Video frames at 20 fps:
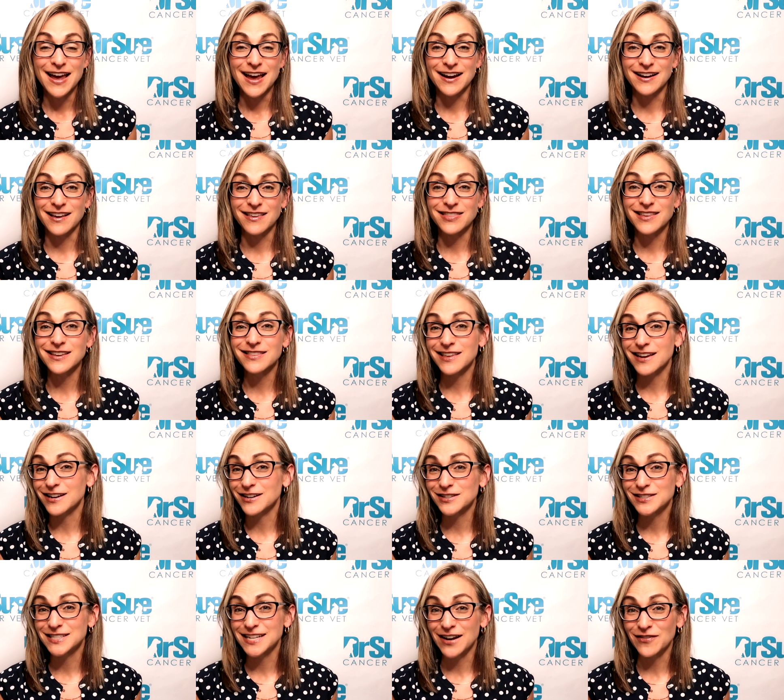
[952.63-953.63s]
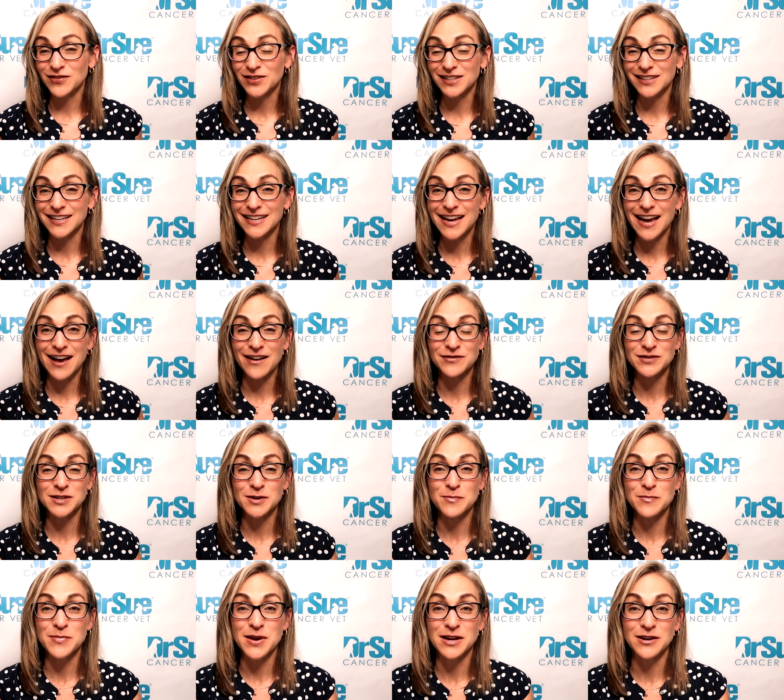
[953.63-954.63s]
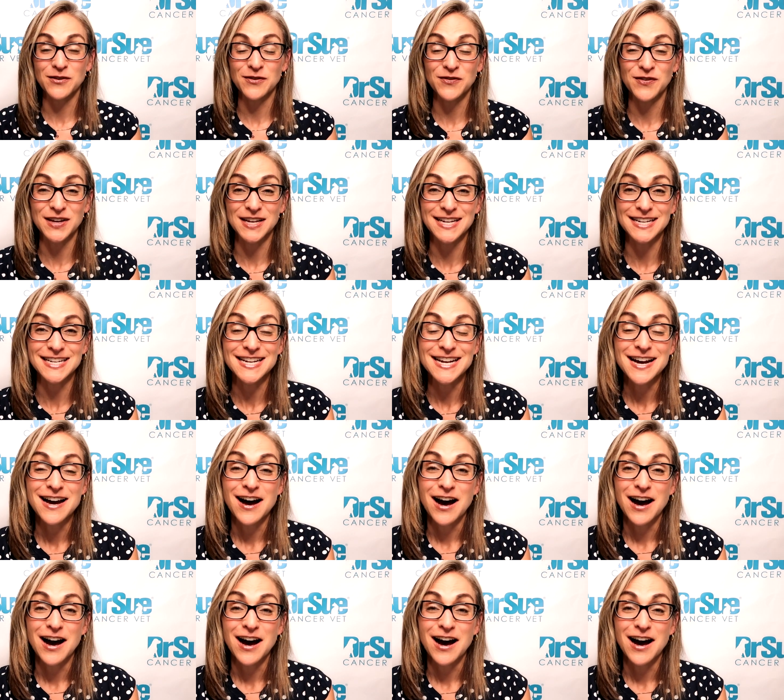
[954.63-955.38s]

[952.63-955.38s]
and I think they could definitely have some benefit,